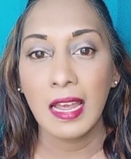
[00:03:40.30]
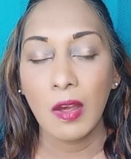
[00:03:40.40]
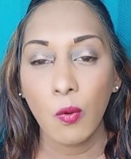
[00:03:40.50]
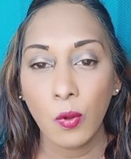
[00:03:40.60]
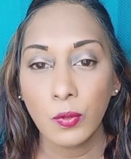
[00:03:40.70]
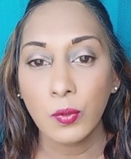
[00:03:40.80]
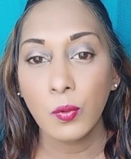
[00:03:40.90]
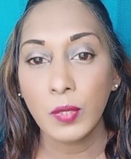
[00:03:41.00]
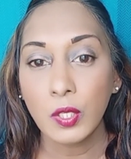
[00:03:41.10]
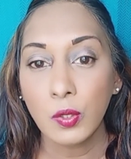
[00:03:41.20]
although
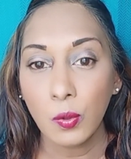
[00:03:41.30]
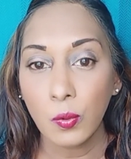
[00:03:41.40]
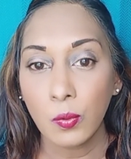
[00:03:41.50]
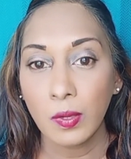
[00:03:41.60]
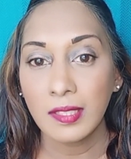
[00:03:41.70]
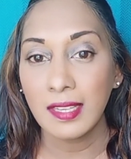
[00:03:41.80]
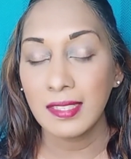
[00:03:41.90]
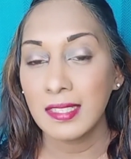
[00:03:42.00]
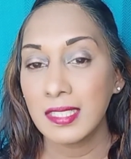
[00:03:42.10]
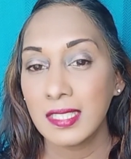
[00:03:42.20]
we know that
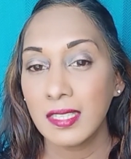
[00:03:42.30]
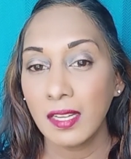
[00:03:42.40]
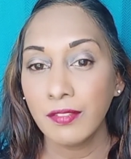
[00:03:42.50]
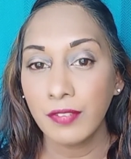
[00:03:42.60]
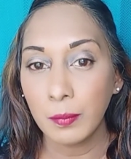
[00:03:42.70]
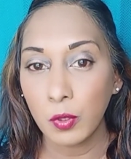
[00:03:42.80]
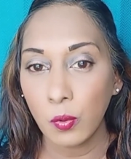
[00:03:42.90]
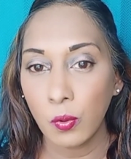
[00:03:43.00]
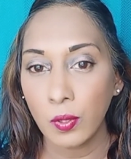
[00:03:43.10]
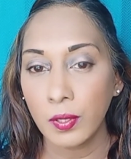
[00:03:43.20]
it's not from
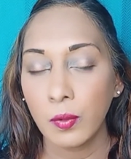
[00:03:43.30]
God,